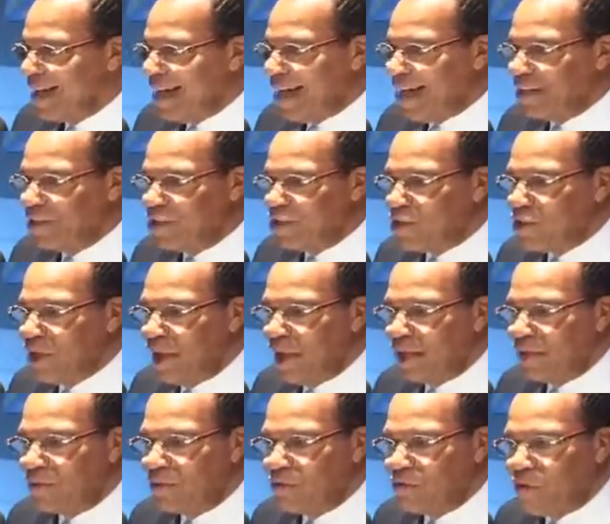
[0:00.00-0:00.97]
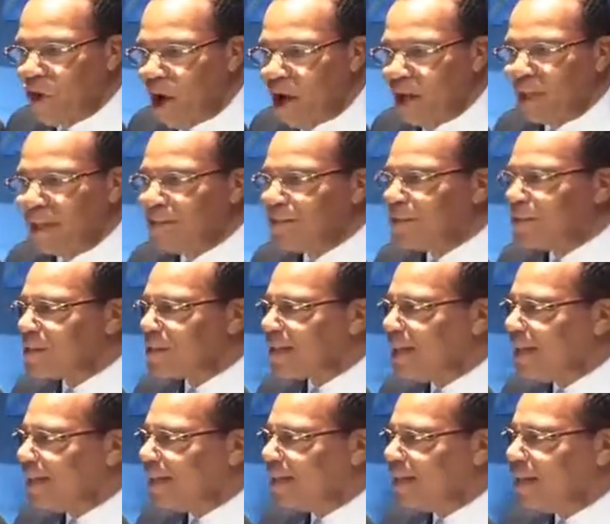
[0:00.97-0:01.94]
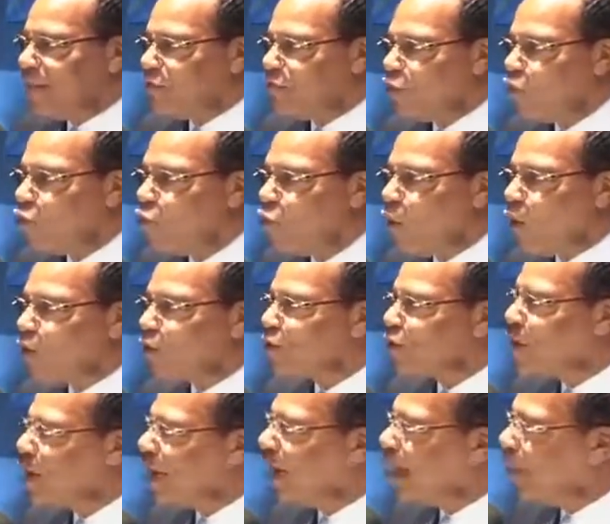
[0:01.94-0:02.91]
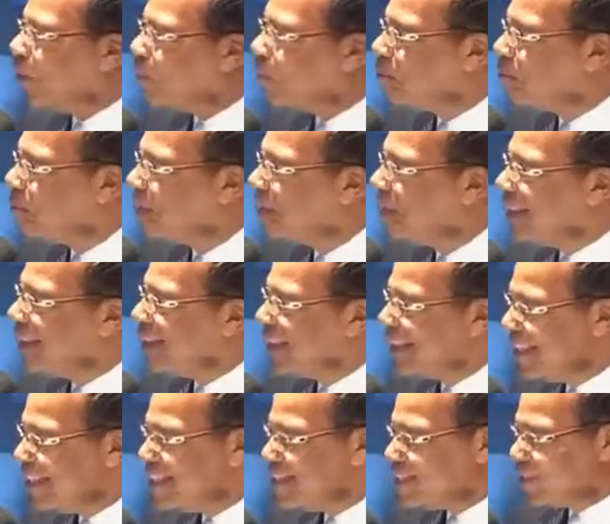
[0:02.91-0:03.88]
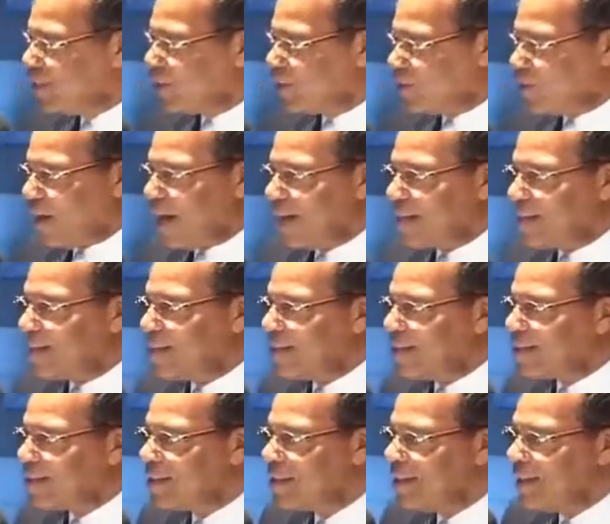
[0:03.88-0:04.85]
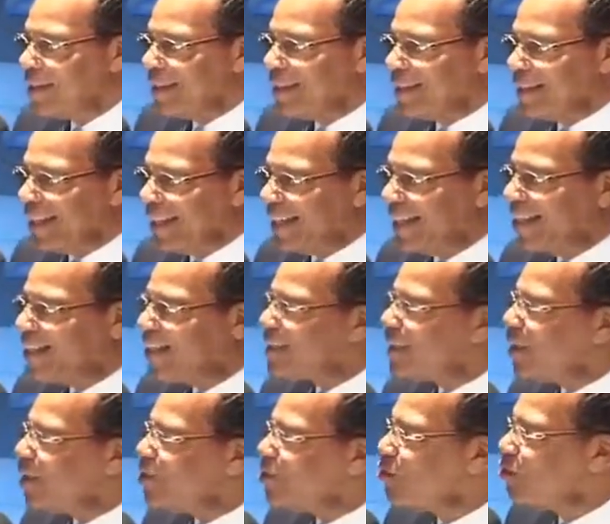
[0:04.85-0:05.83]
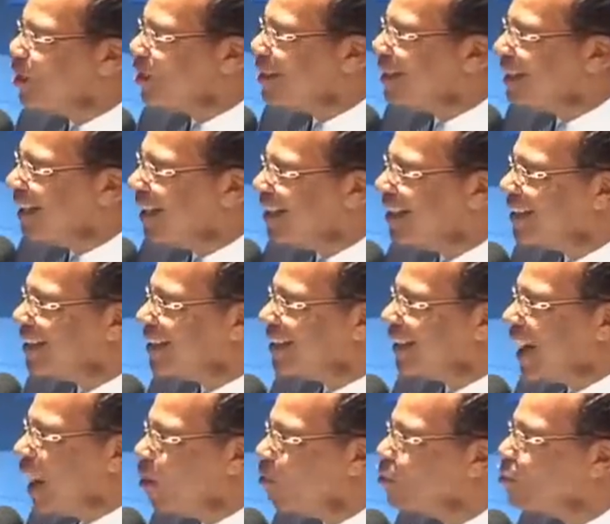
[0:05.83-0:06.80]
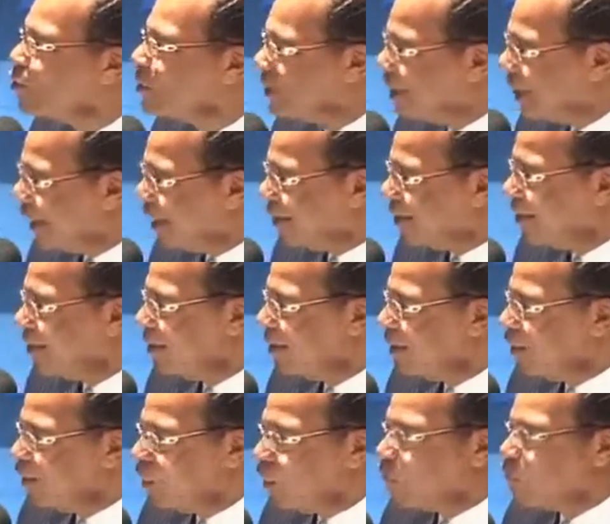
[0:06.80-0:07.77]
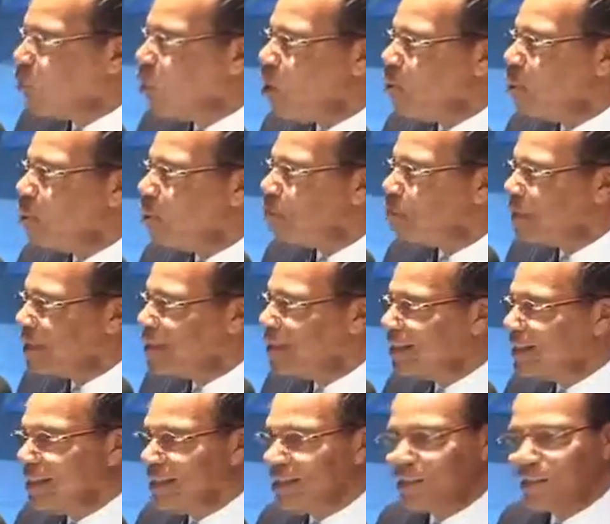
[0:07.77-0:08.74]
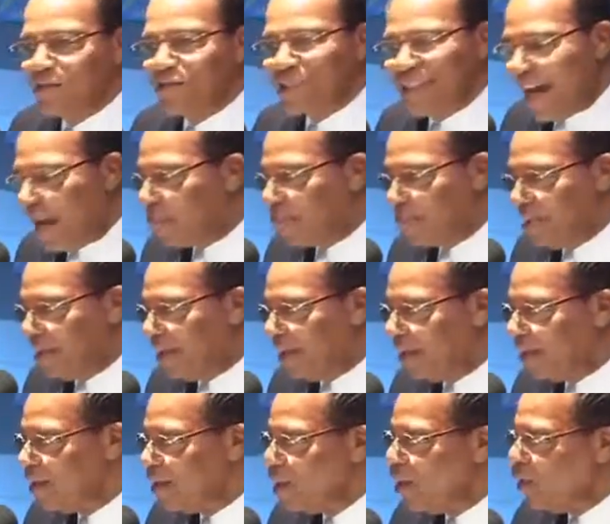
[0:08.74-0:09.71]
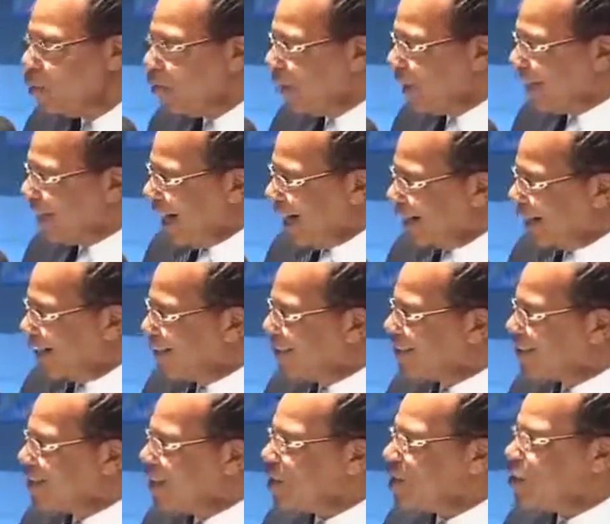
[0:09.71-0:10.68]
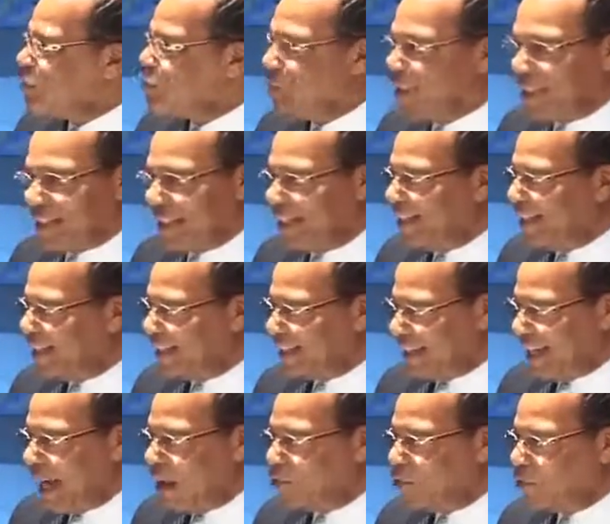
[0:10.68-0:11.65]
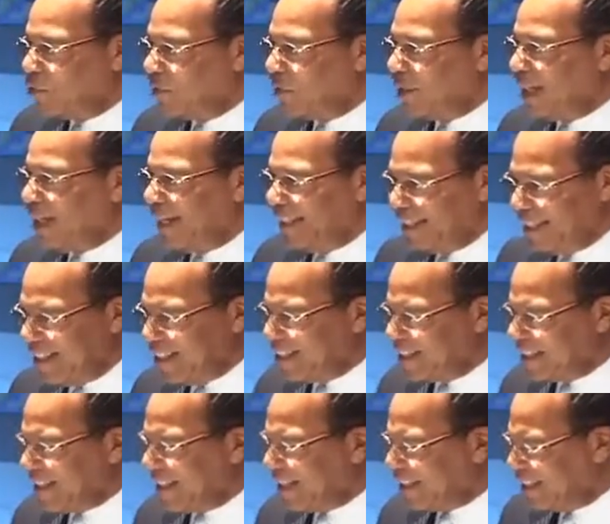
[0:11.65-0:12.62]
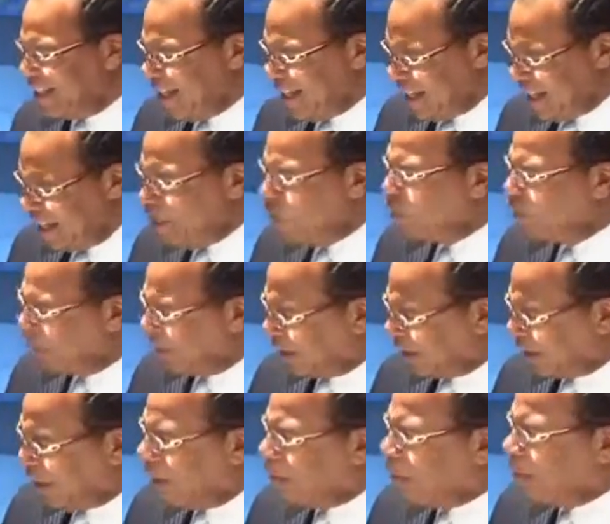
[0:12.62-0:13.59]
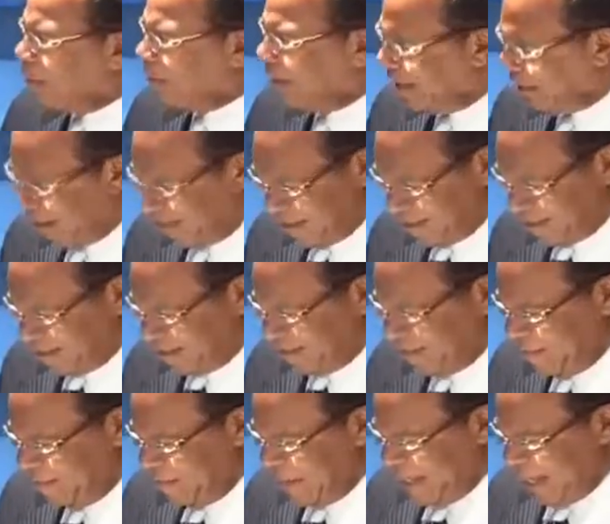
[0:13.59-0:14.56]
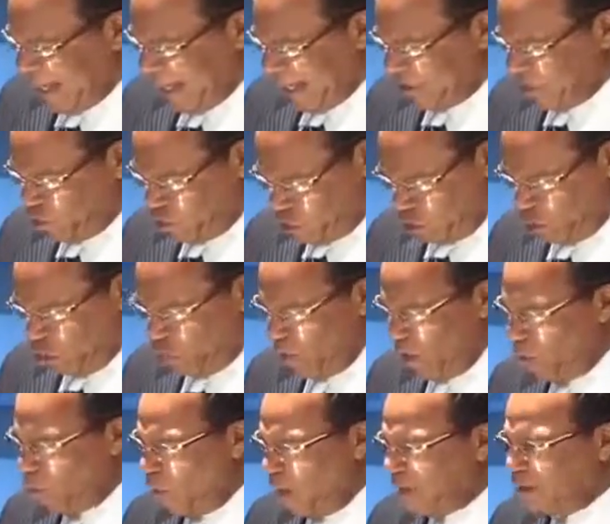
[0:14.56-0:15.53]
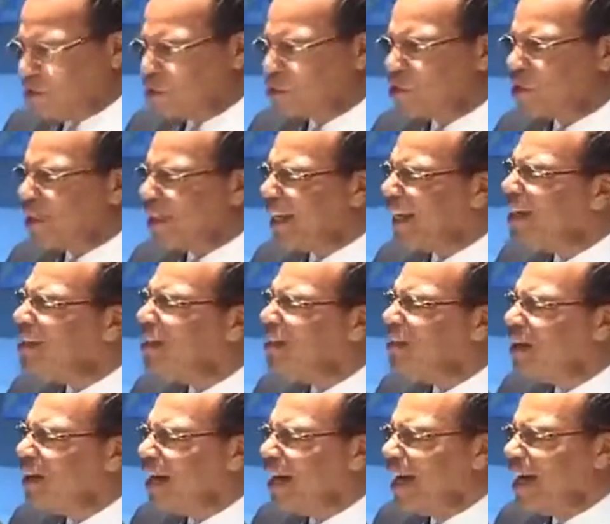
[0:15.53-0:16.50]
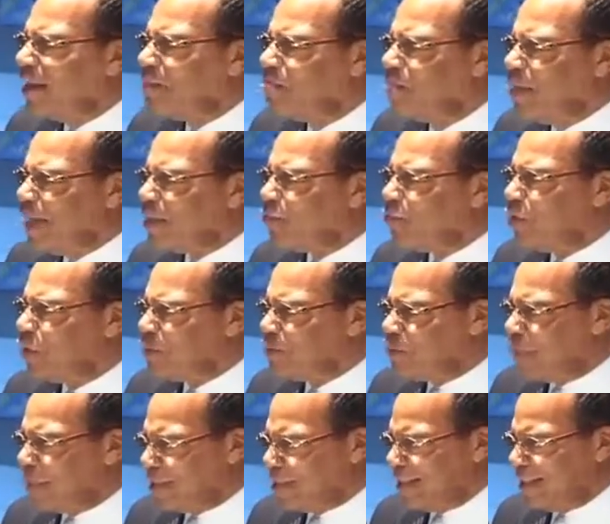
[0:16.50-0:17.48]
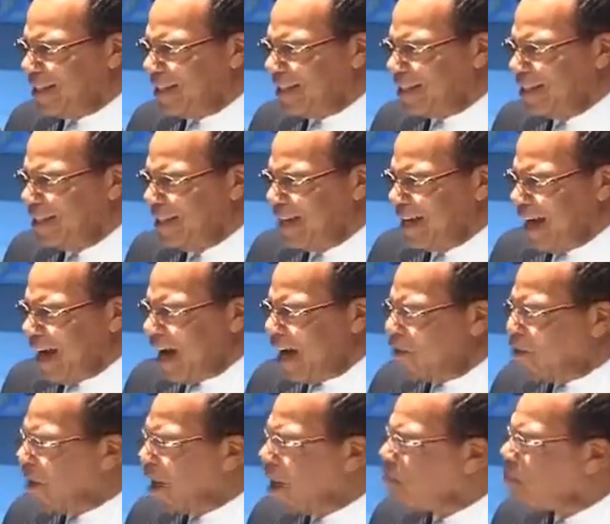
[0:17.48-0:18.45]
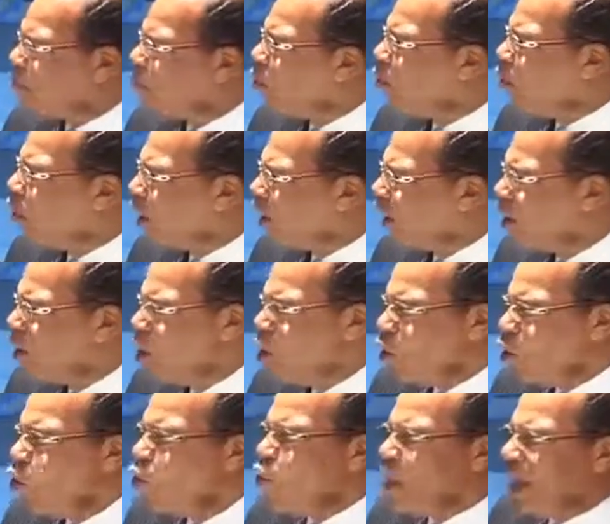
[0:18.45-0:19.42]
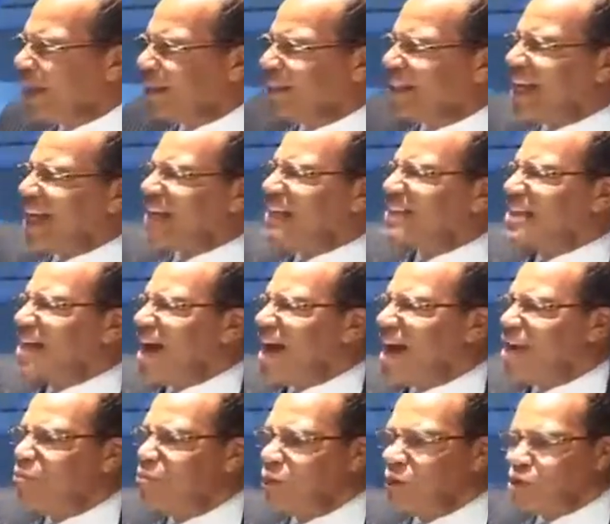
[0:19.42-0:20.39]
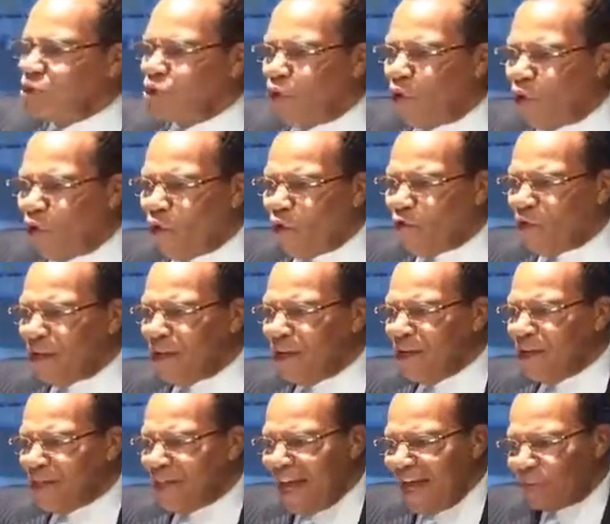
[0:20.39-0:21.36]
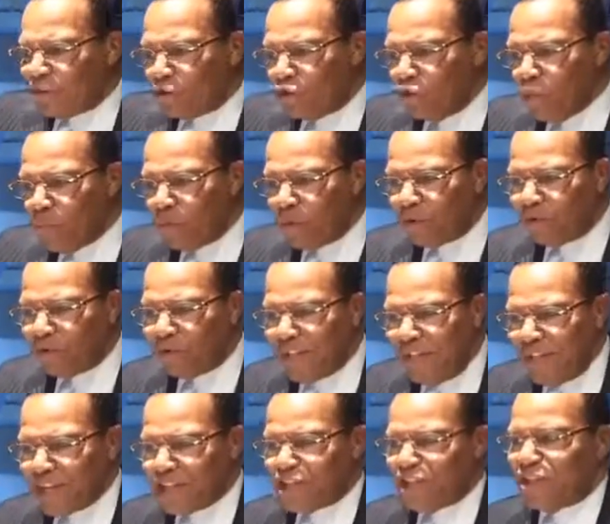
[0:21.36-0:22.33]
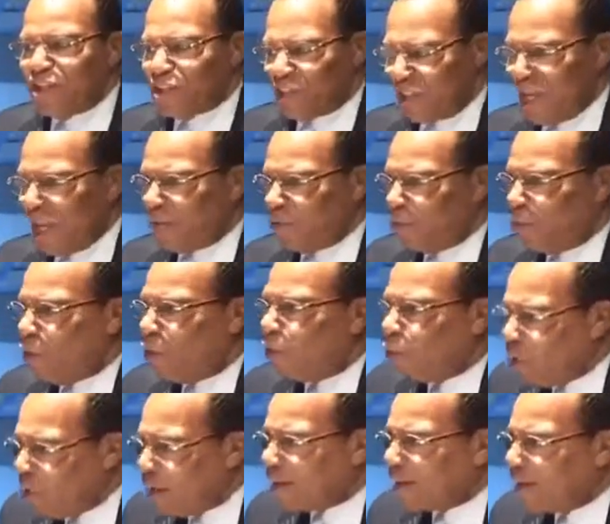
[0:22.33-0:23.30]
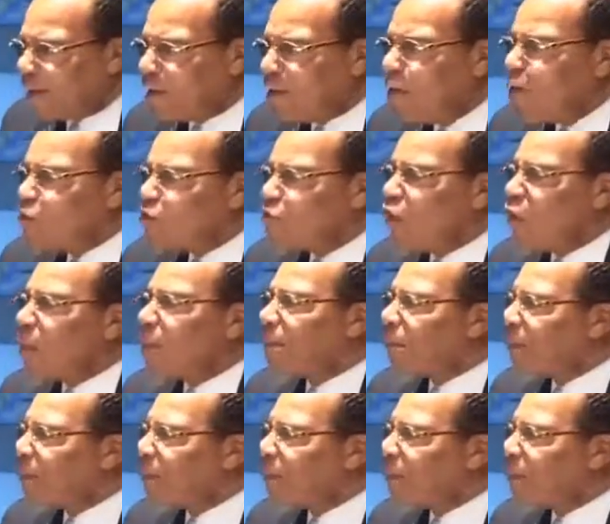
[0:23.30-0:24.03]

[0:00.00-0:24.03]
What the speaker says: And Rawlings said, if you want to help ease the crisis, get in touch with Kenneth Kaunda, the former president of Zambia. We got in touch with Kenneth Kaunda, and he said he would accompany us. And so we went to Kenya and met with President Arap Moi, who at that time was over that group of nations that were working for